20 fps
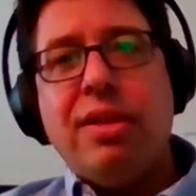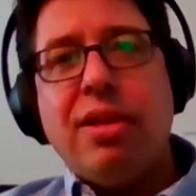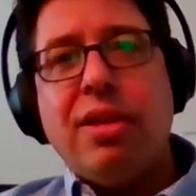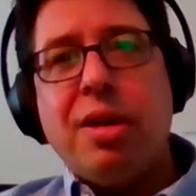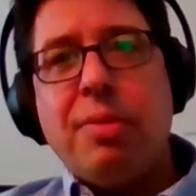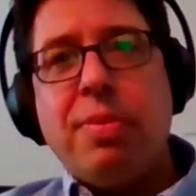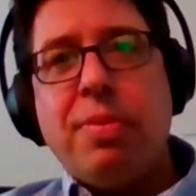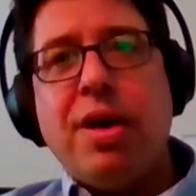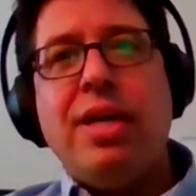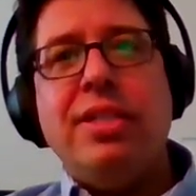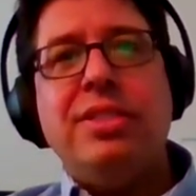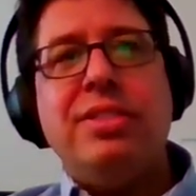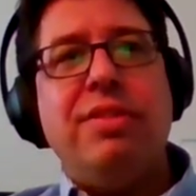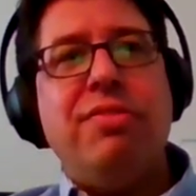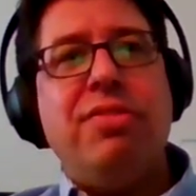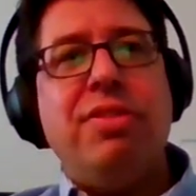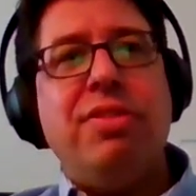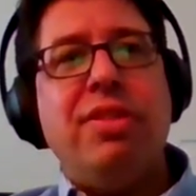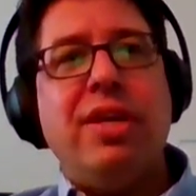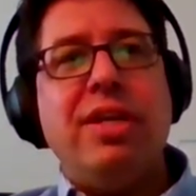We've had a lot of
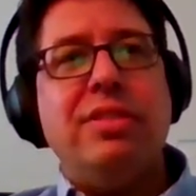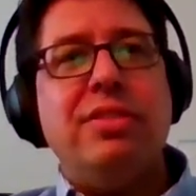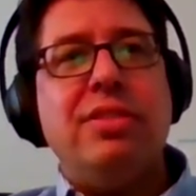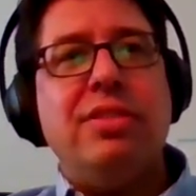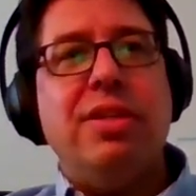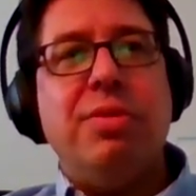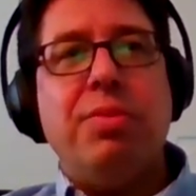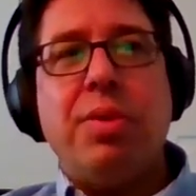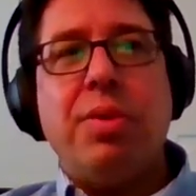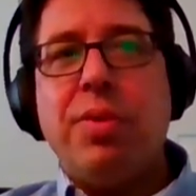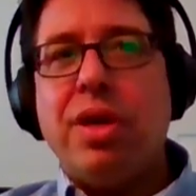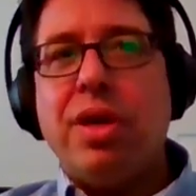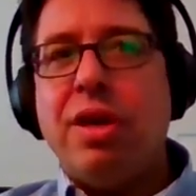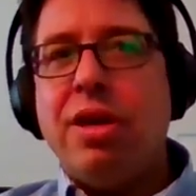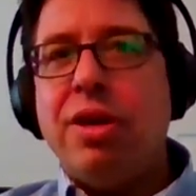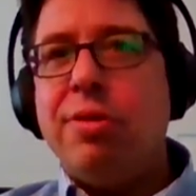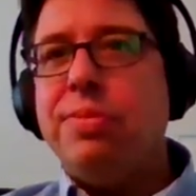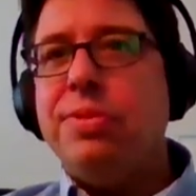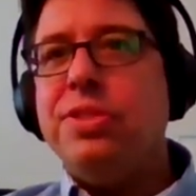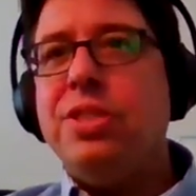positive things.
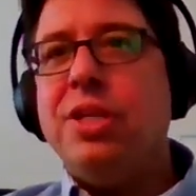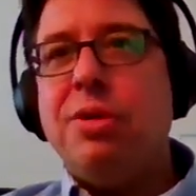We went